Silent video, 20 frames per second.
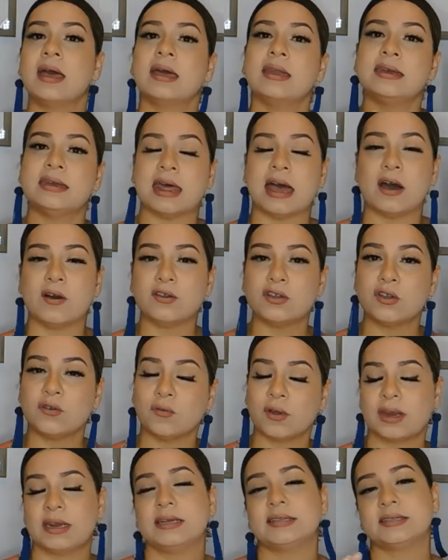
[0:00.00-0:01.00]
Now you're
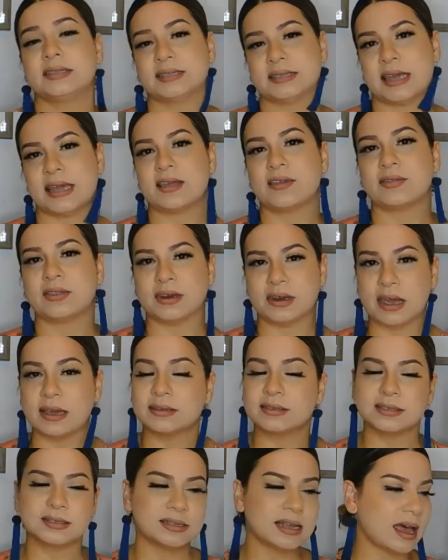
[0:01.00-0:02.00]
ready to take the
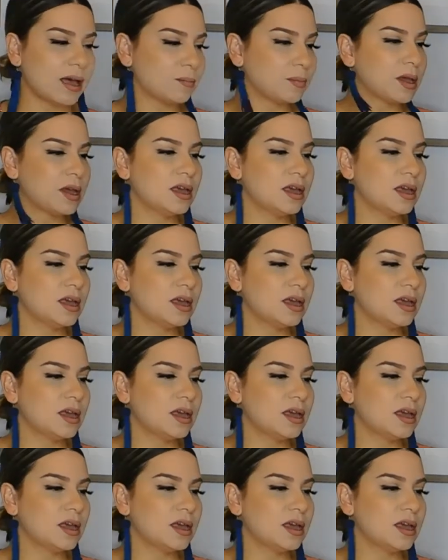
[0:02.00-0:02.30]
next step.